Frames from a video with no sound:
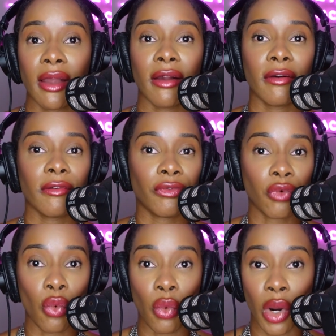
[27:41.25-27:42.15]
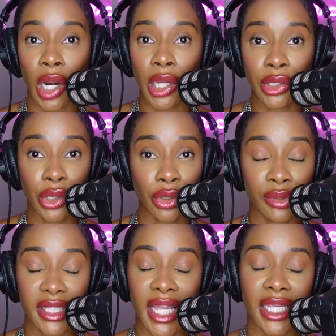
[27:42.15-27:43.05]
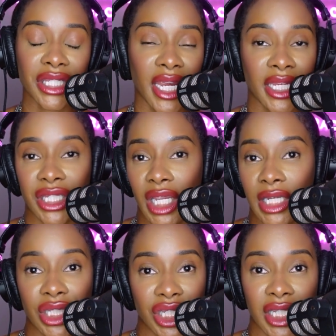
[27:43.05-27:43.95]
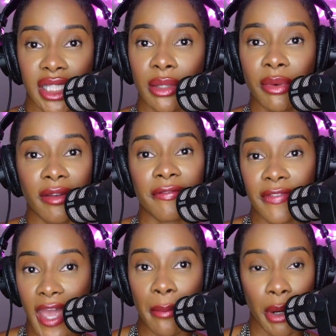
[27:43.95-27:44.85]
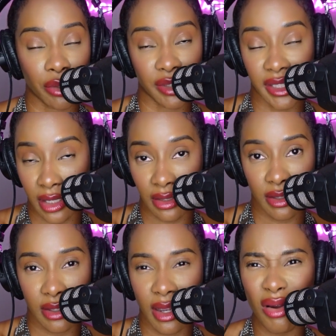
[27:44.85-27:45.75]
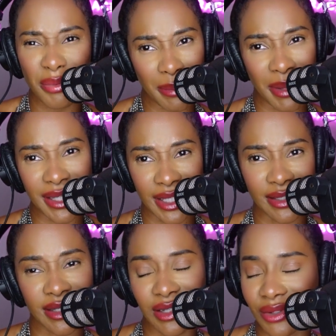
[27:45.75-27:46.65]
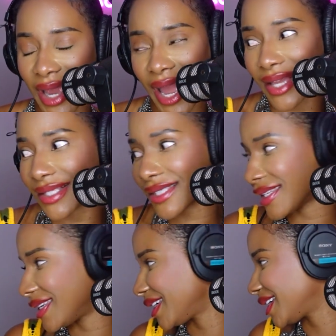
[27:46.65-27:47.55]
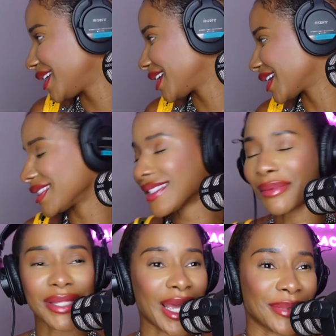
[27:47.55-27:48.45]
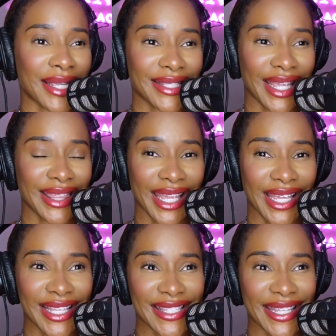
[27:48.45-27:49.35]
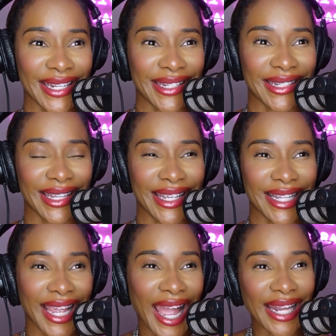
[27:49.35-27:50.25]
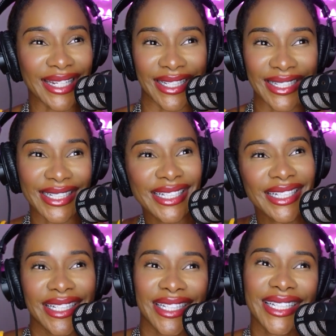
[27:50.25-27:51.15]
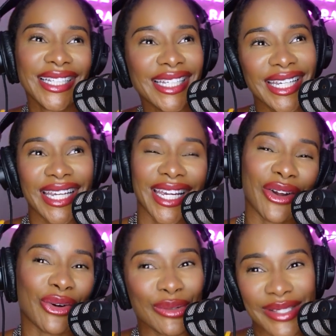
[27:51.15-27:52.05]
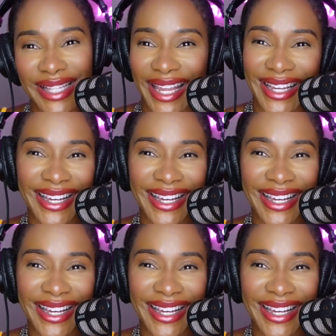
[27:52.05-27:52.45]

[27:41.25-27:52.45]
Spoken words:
for you to exchange energies with that person. I hope that makes sense to you guys. Because sometimes I say things and it goes like